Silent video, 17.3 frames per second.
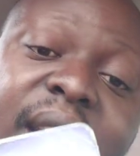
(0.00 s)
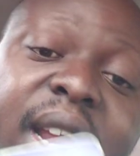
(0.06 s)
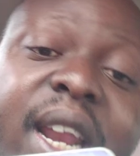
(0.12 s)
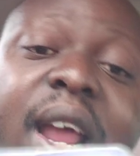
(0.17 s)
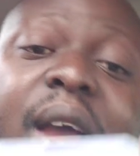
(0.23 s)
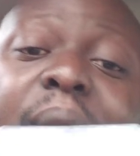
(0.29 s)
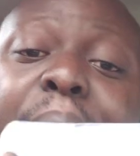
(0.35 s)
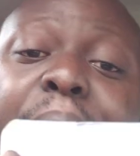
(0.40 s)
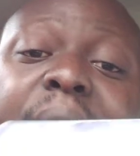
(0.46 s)
and
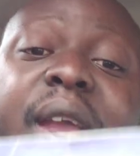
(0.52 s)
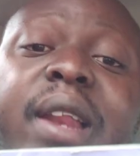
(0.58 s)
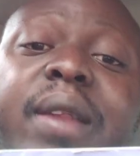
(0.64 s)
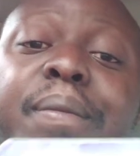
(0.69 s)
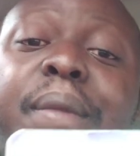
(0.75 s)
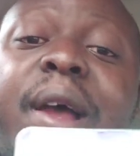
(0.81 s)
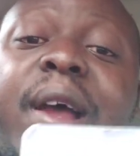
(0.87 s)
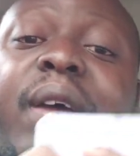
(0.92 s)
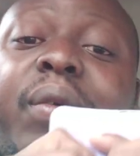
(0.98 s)
that made
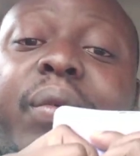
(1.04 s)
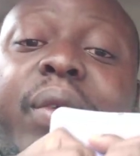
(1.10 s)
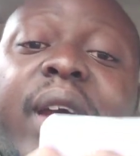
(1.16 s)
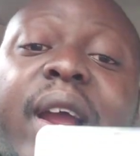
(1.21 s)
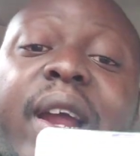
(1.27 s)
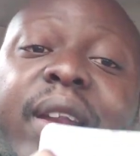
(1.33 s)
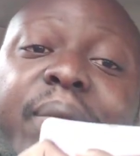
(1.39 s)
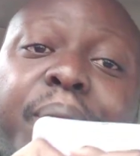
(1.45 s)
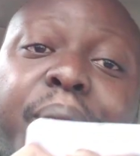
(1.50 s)
my
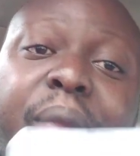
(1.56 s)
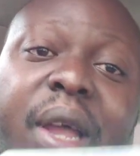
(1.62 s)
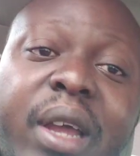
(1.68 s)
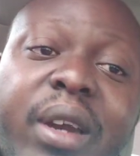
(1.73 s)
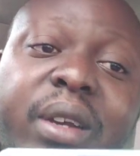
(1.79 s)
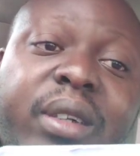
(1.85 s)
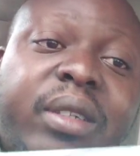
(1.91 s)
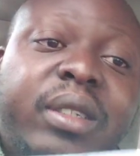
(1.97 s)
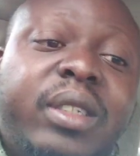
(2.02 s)
ride
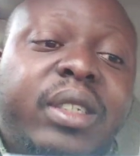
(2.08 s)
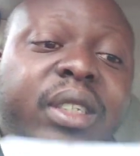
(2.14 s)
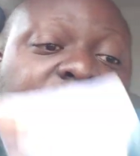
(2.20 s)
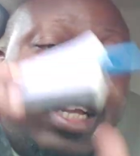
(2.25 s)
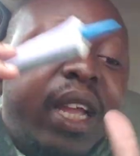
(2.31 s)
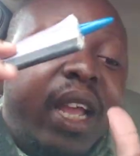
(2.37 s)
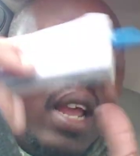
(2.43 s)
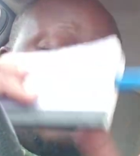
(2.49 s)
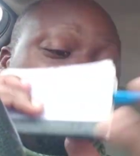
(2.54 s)
better.
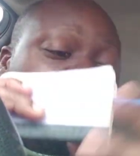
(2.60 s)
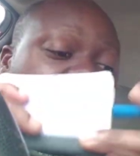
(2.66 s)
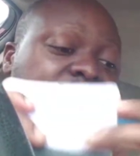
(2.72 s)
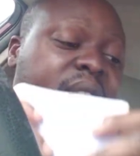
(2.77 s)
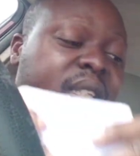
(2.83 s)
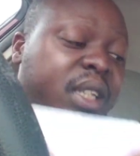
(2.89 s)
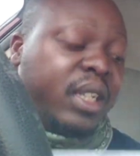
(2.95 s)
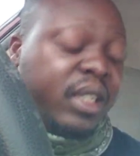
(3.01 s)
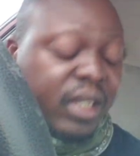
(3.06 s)

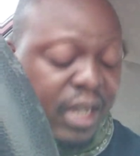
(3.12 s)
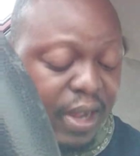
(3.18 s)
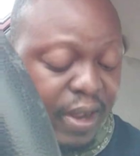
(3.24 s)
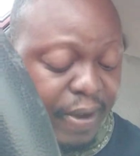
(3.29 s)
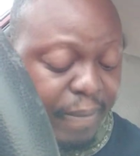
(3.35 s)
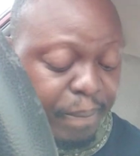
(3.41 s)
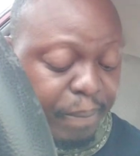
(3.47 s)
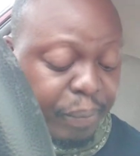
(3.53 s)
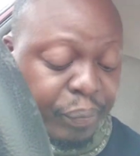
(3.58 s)
Everything's inside.